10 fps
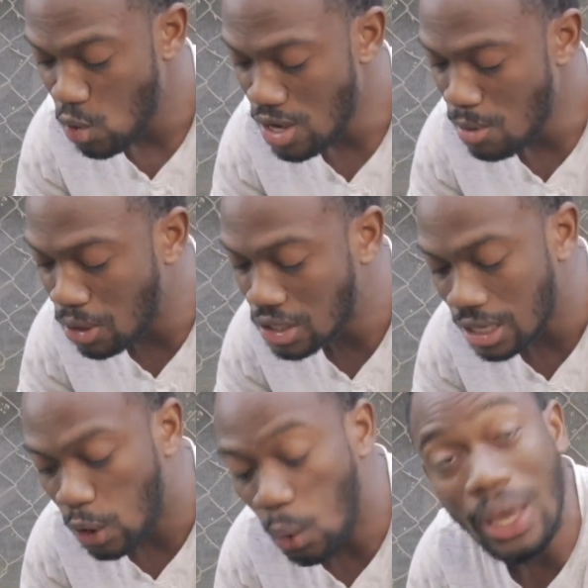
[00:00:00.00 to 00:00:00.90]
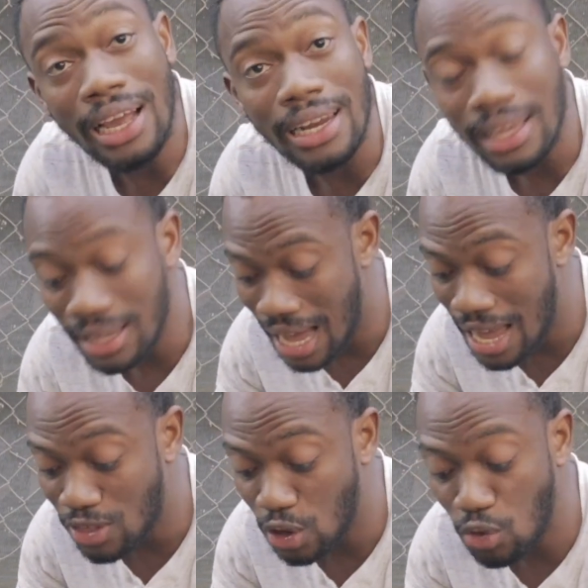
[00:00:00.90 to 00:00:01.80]
we must quickly
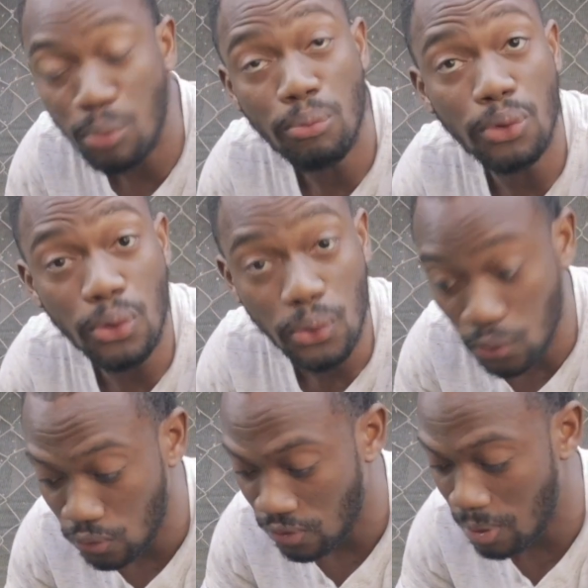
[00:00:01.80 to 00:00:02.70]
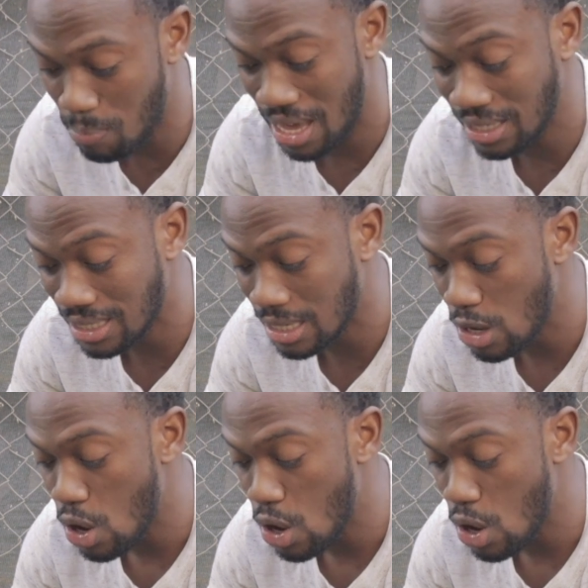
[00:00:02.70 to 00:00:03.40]
either remove the pest,